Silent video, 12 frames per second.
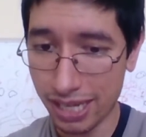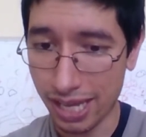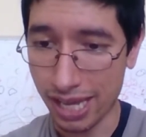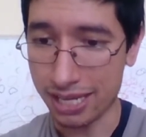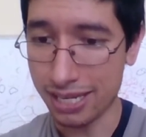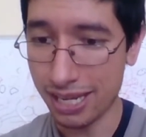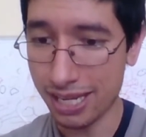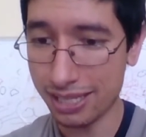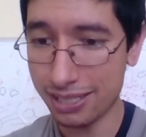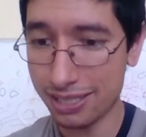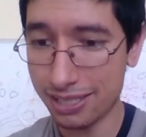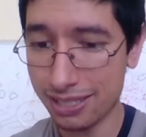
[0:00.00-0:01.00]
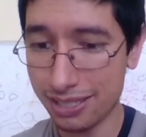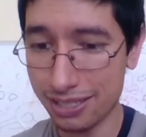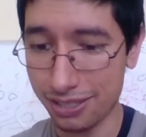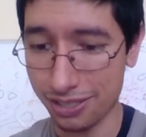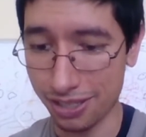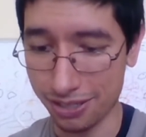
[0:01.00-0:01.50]
At night,
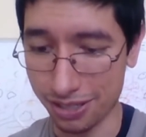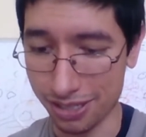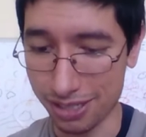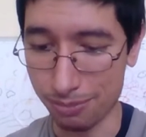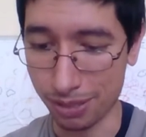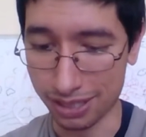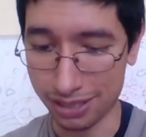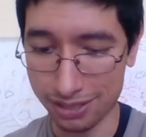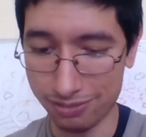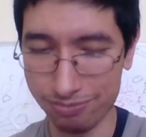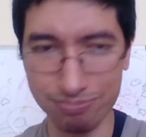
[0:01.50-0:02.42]
she's all good, but